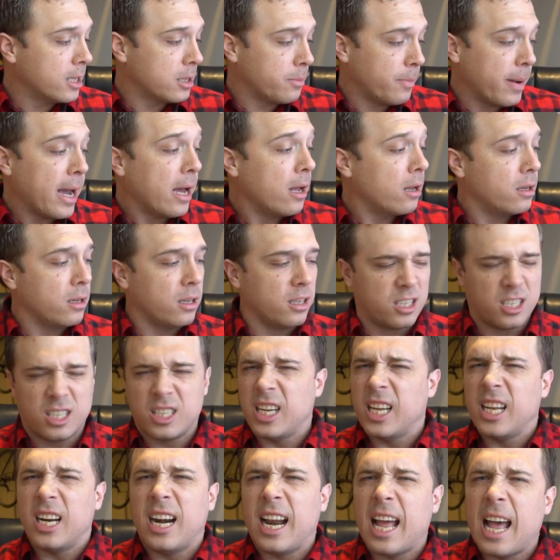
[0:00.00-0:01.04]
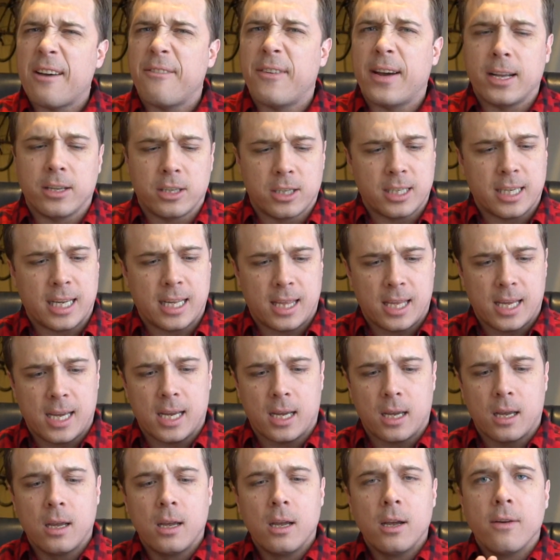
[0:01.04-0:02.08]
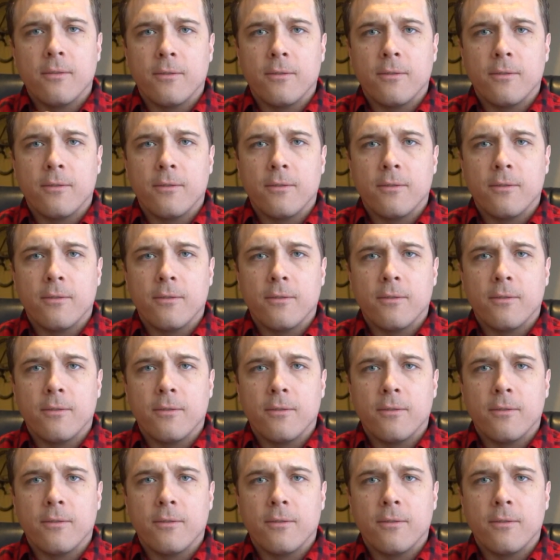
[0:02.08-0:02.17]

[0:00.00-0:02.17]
is it's 10.5 ounces, I think,